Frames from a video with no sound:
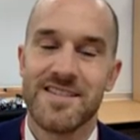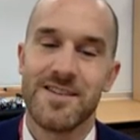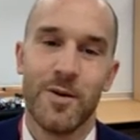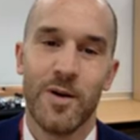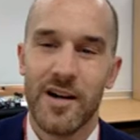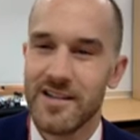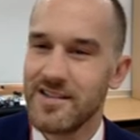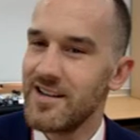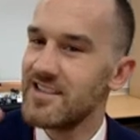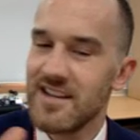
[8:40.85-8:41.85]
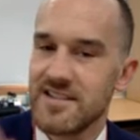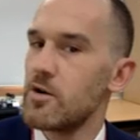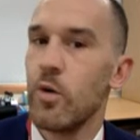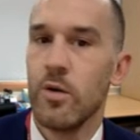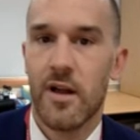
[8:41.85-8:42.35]
So it does a
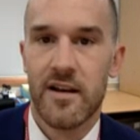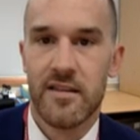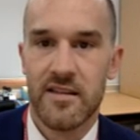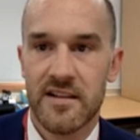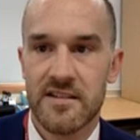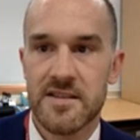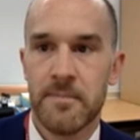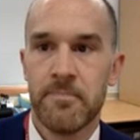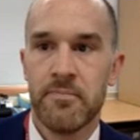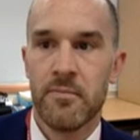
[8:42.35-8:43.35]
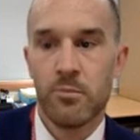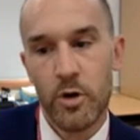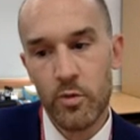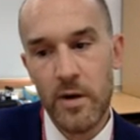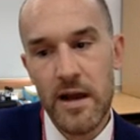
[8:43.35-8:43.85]
whole lot of things.
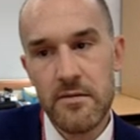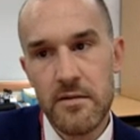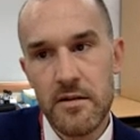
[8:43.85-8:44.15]
But rather than